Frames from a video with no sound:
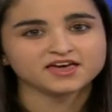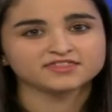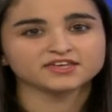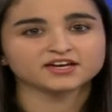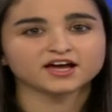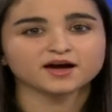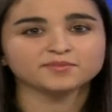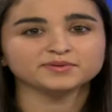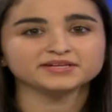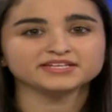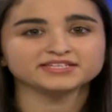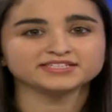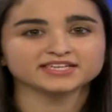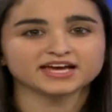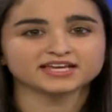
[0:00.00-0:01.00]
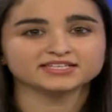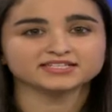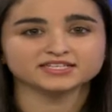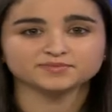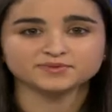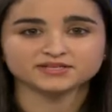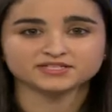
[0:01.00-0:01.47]
The company said
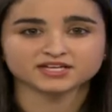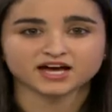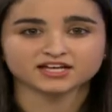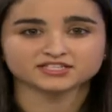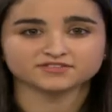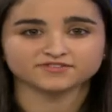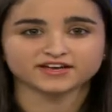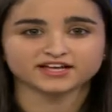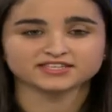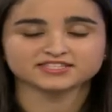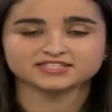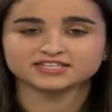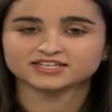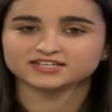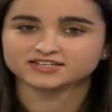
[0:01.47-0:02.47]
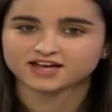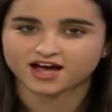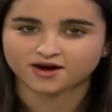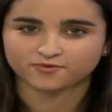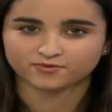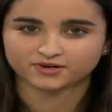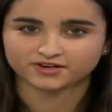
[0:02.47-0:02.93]
Dippin' Dots fans need
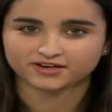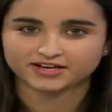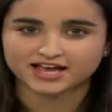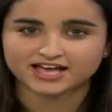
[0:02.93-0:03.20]
not worry,